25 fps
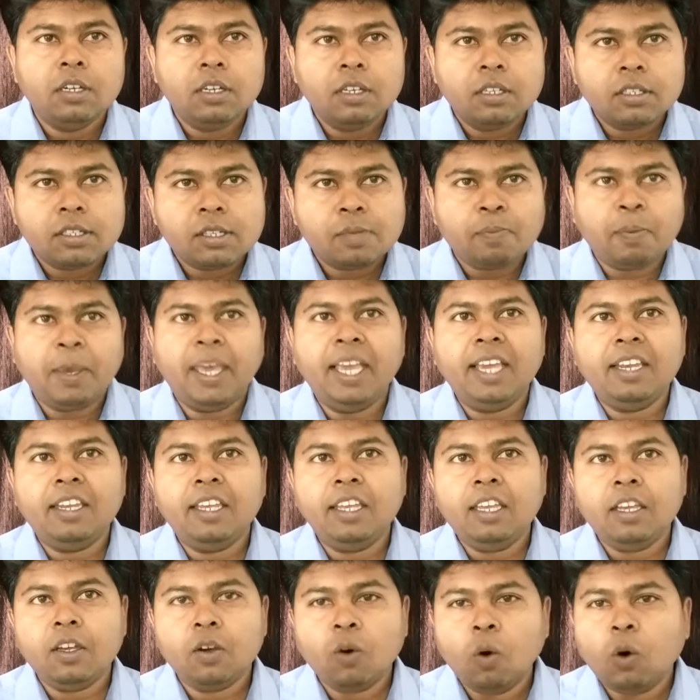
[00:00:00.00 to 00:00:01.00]

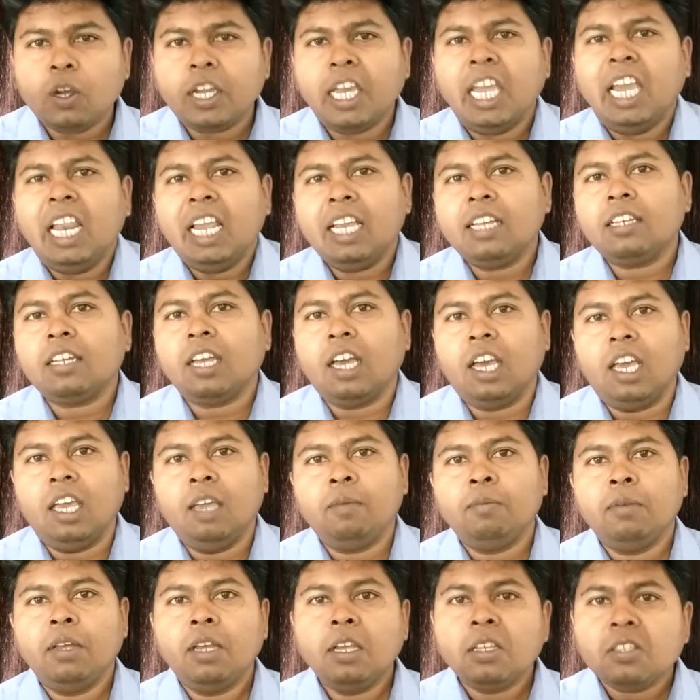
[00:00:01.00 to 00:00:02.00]
spending or killing
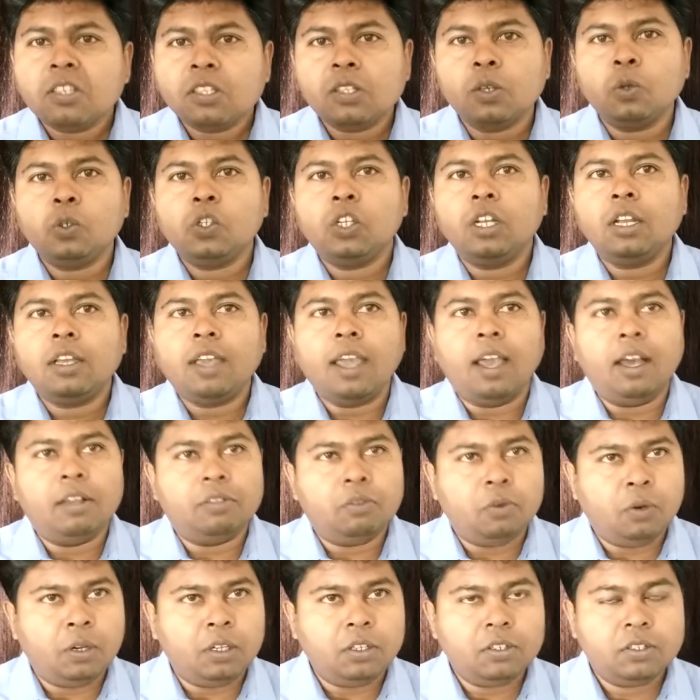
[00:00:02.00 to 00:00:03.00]
time in social
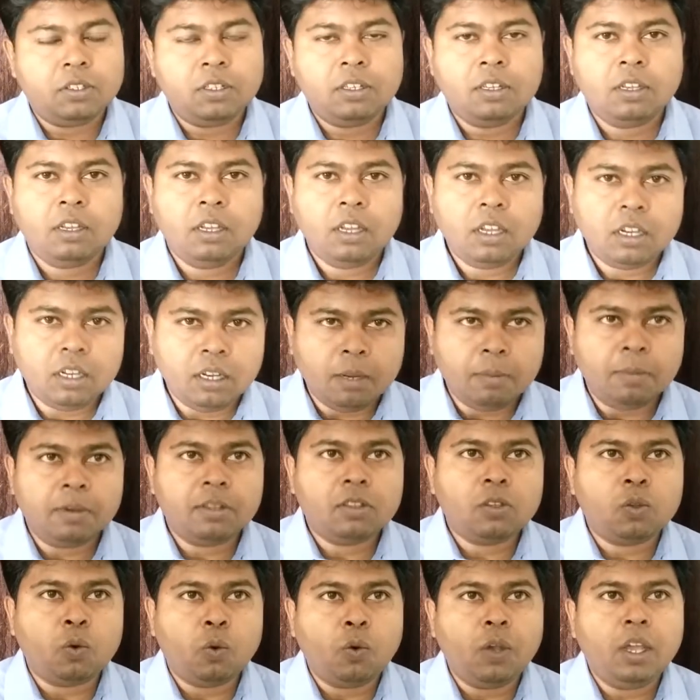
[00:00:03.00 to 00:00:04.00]
gatherings. Number
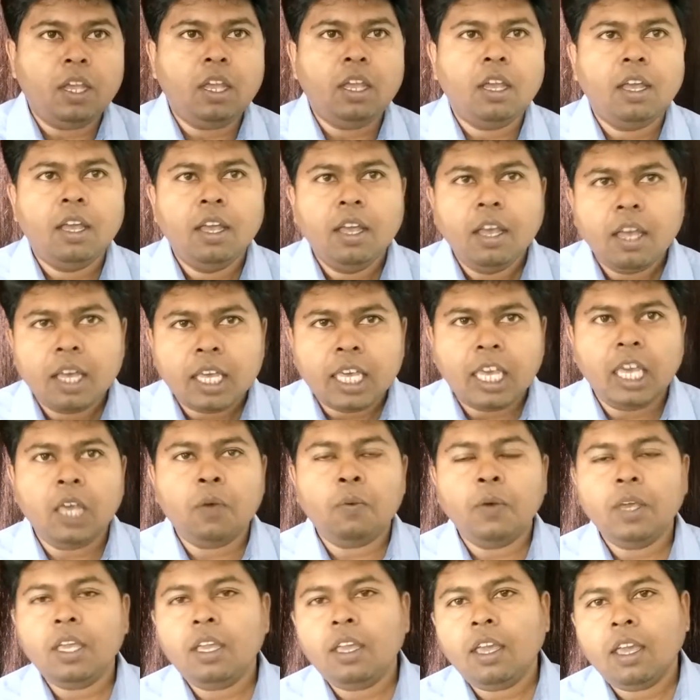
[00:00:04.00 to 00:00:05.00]
three,
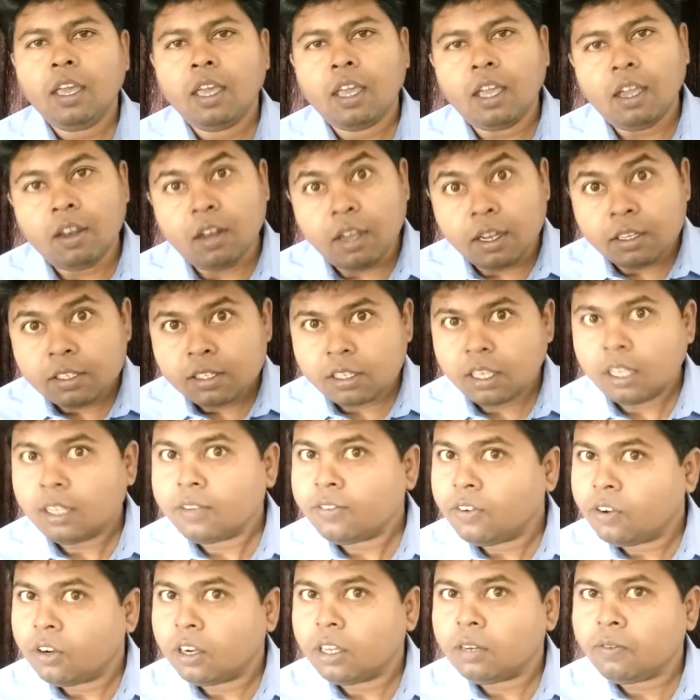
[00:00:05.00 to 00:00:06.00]
giving and asking
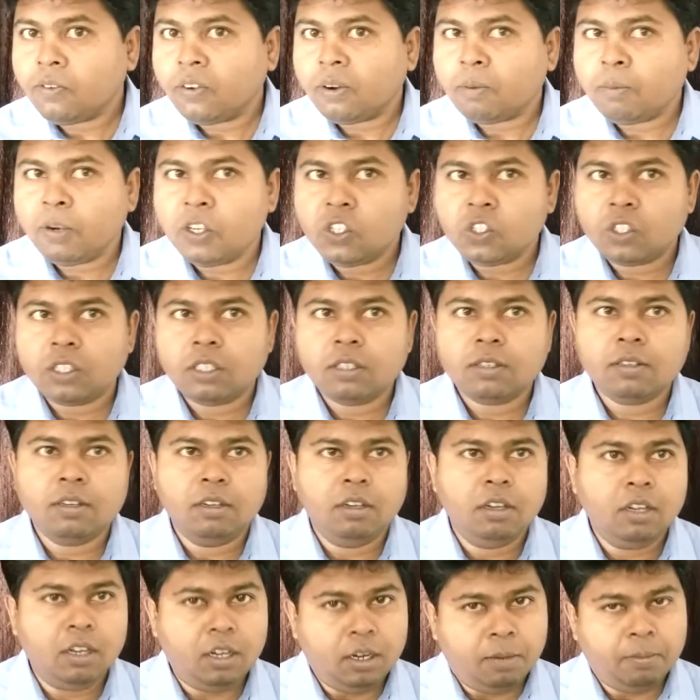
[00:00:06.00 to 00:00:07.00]
for information.
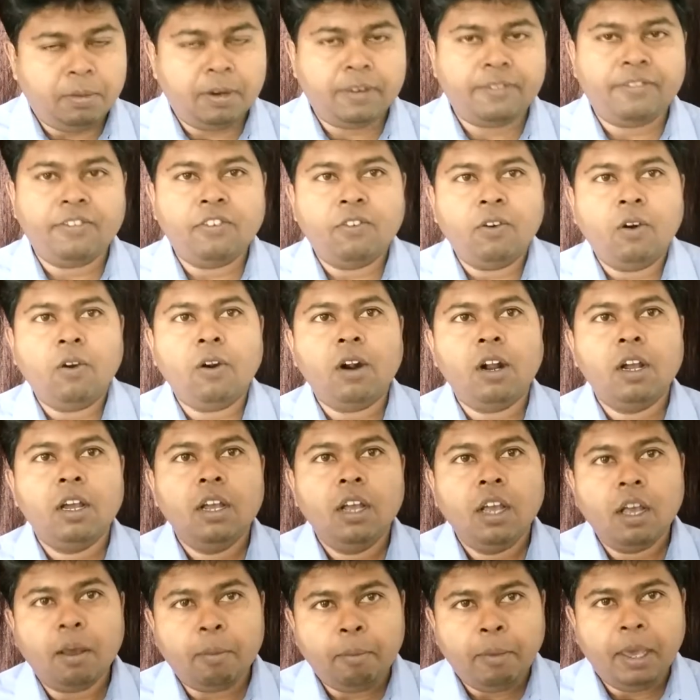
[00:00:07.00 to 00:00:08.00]
Number four,
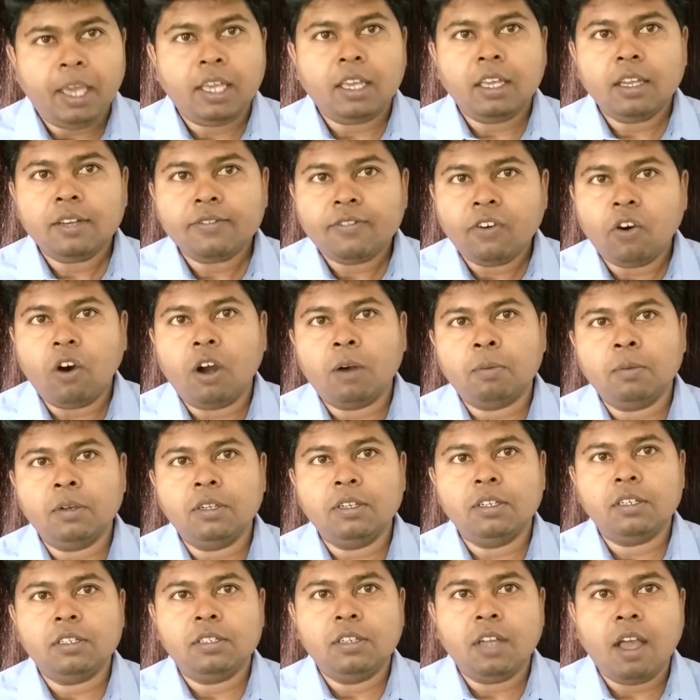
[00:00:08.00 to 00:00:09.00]
making
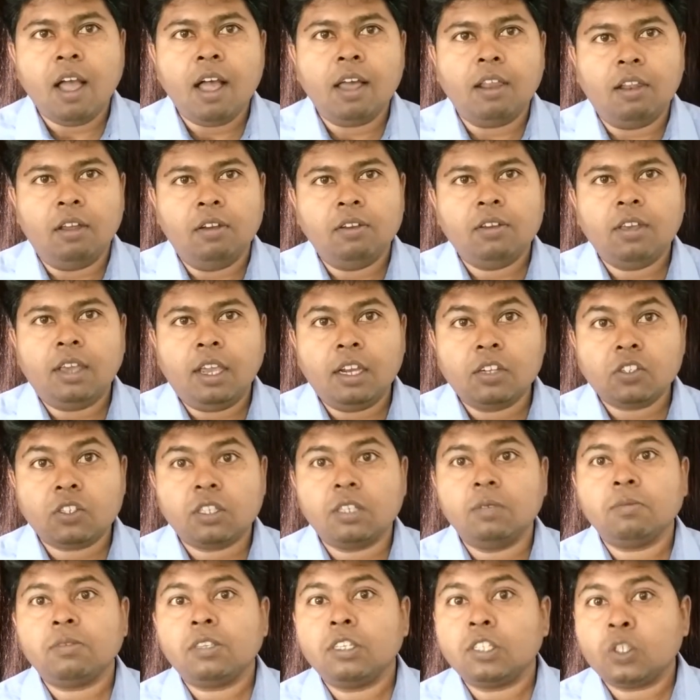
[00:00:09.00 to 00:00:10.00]
formal dialogue at
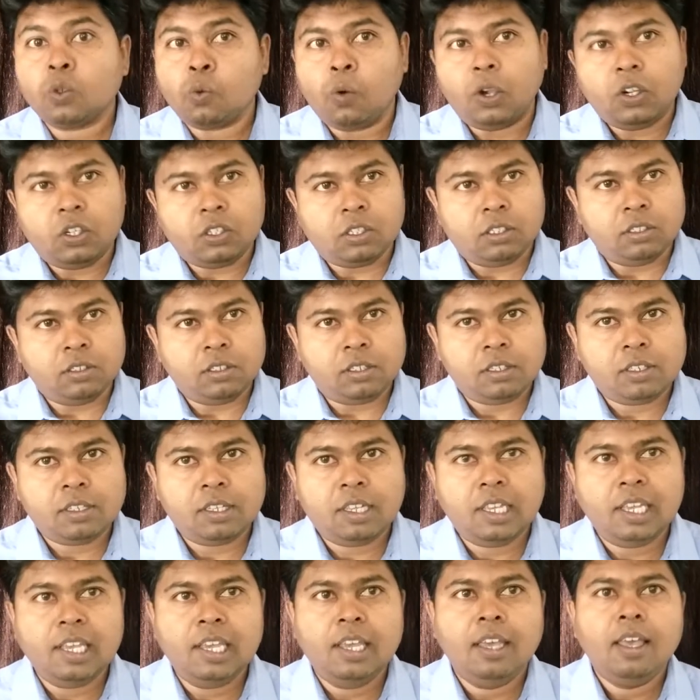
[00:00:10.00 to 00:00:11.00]
some situations.
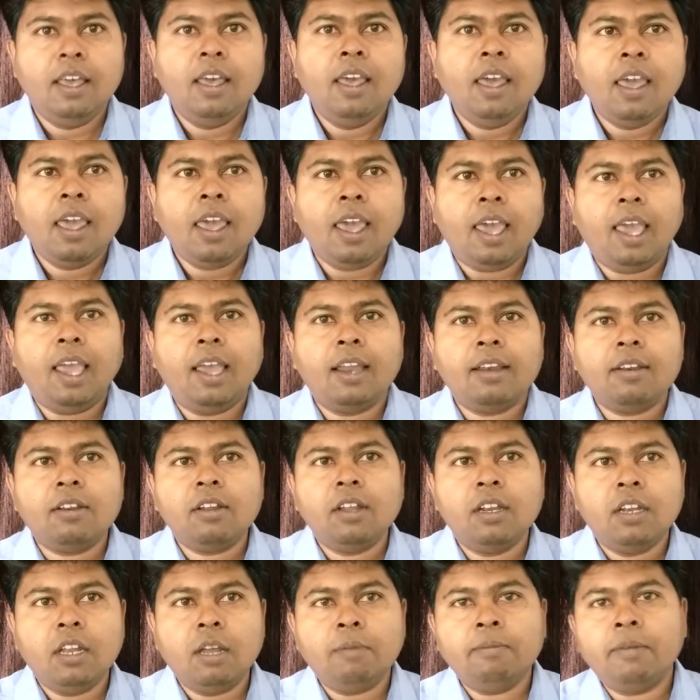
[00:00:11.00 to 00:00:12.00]
And
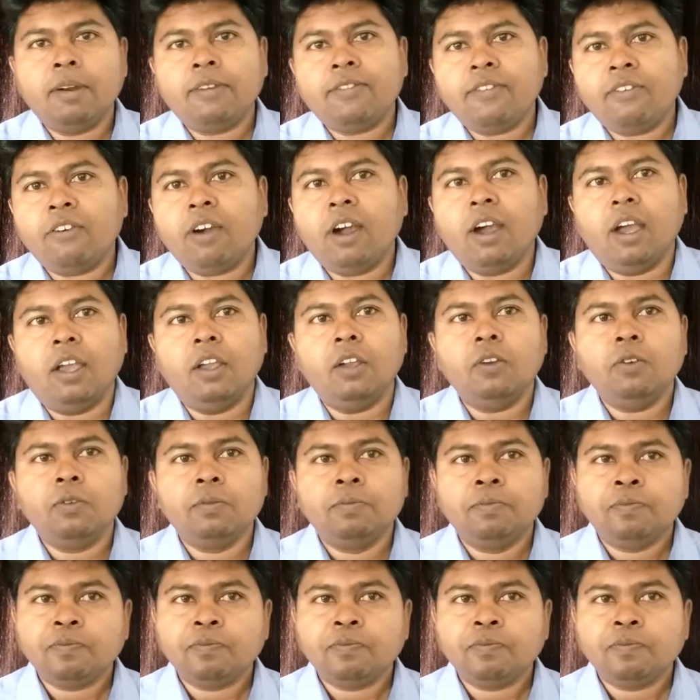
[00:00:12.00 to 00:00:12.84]
number five,